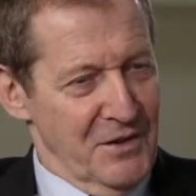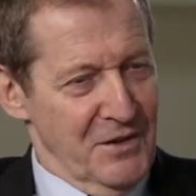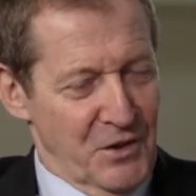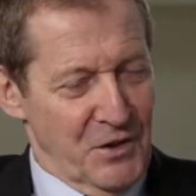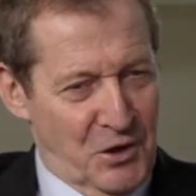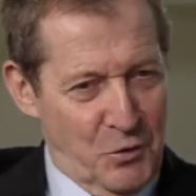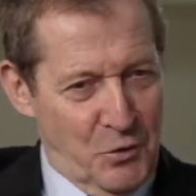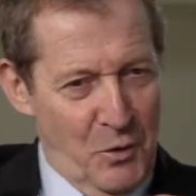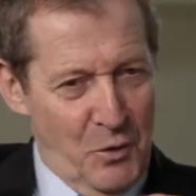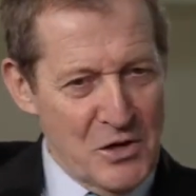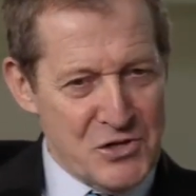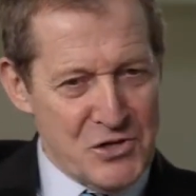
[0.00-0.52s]
The
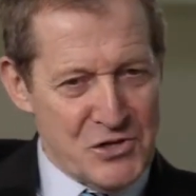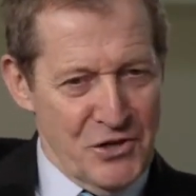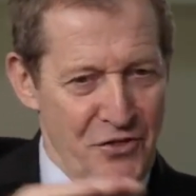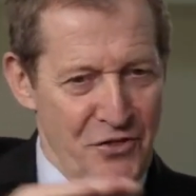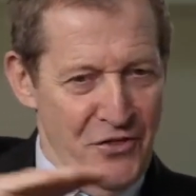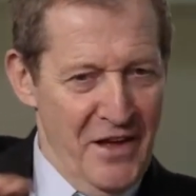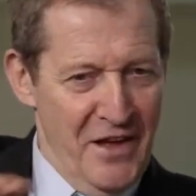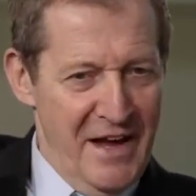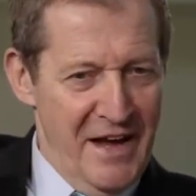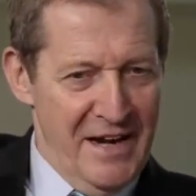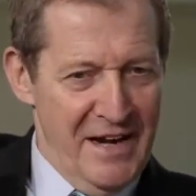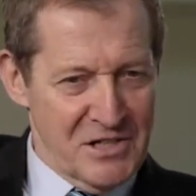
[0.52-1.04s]

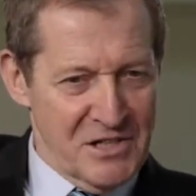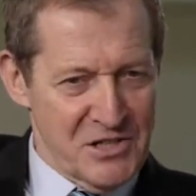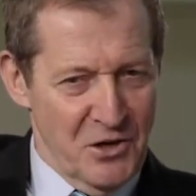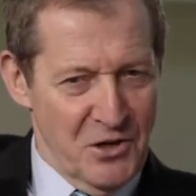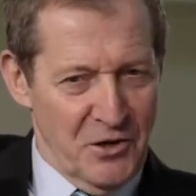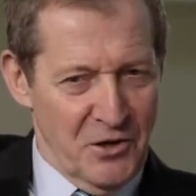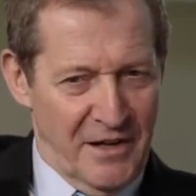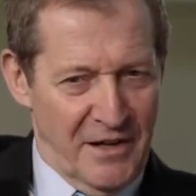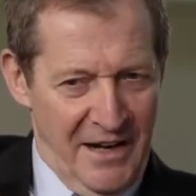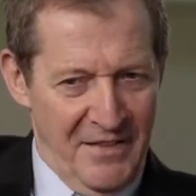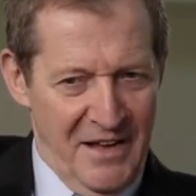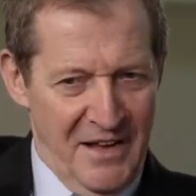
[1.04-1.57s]
question then is,
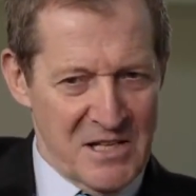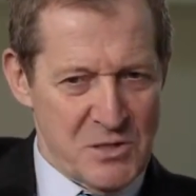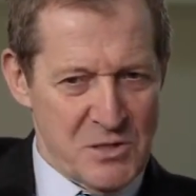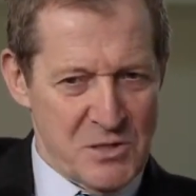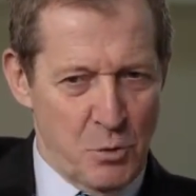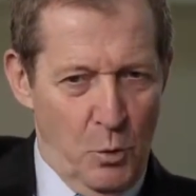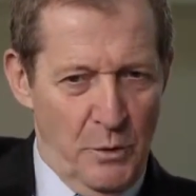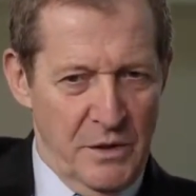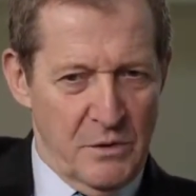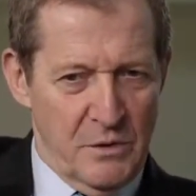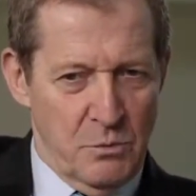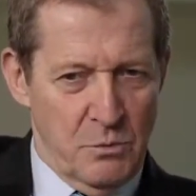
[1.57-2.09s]
okay, that's
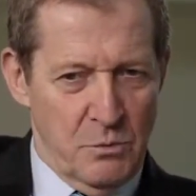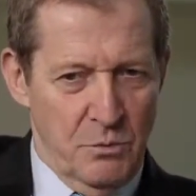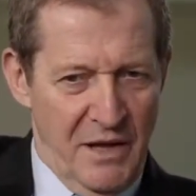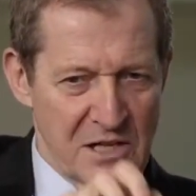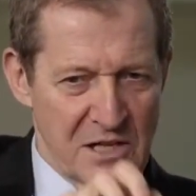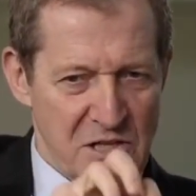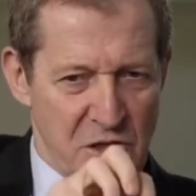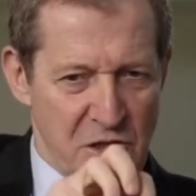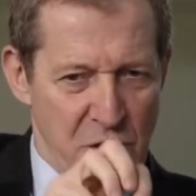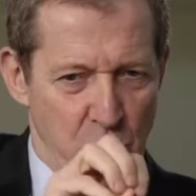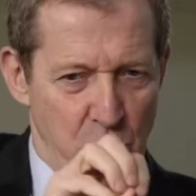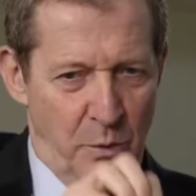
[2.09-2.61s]

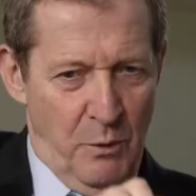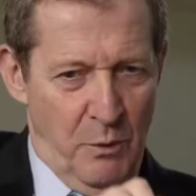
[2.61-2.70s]
who